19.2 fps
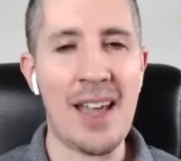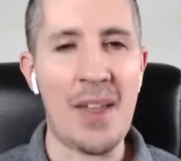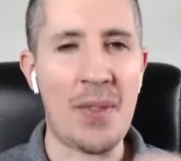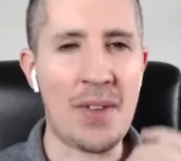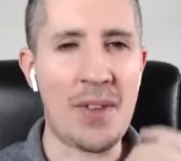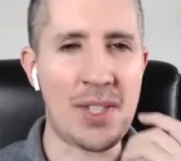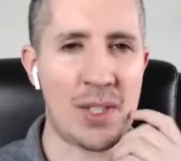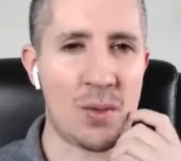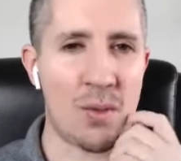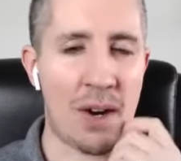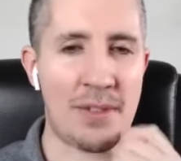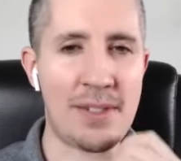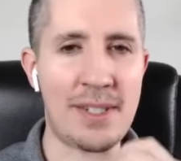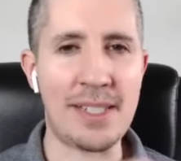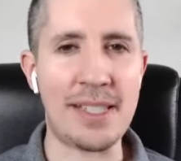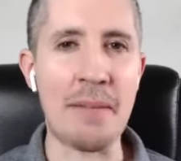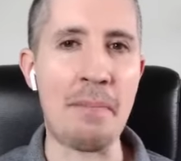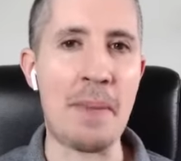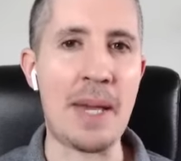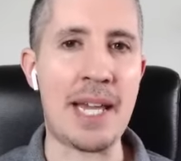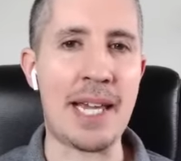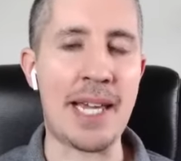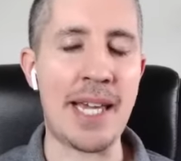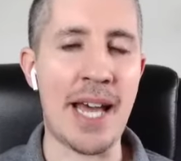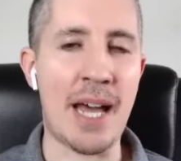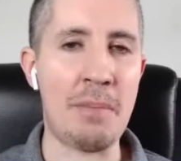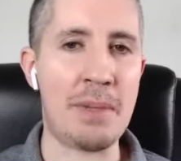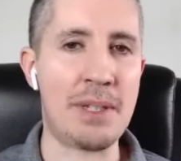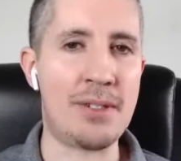This is where I've seen the big
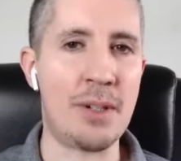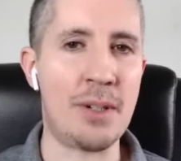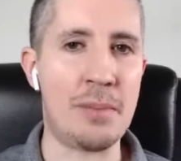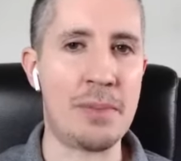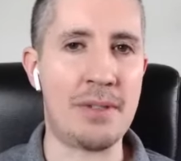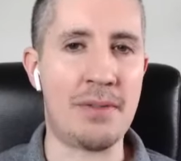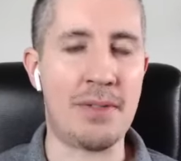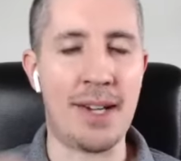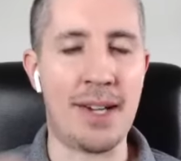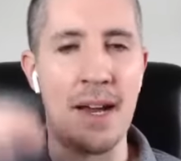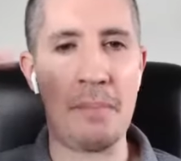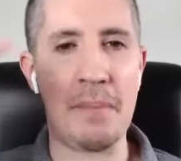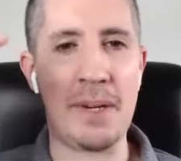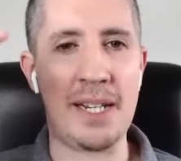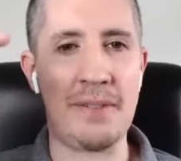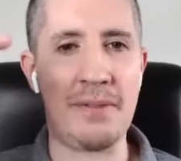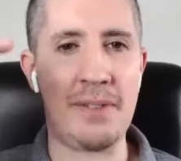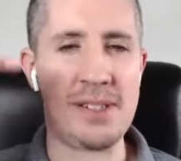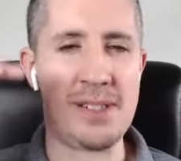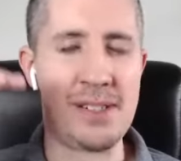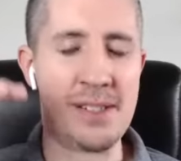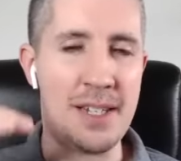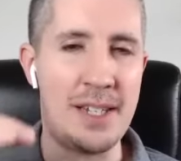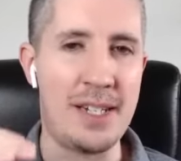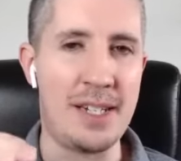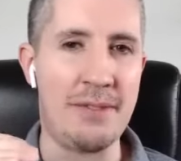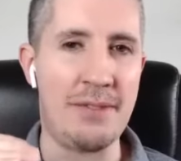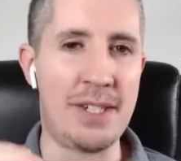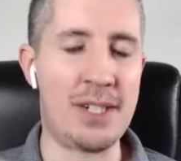gap in terms of company versus
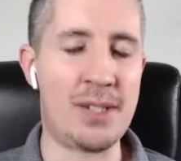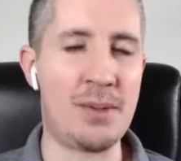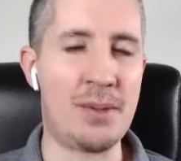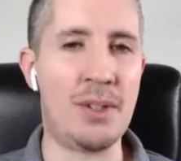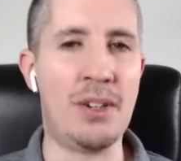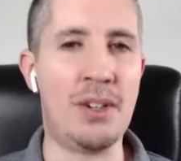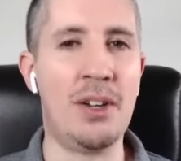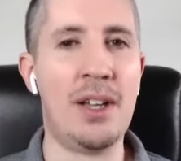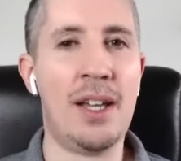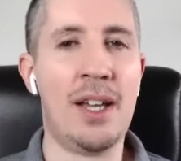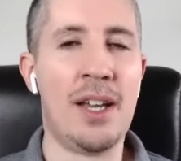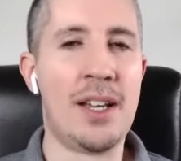individual.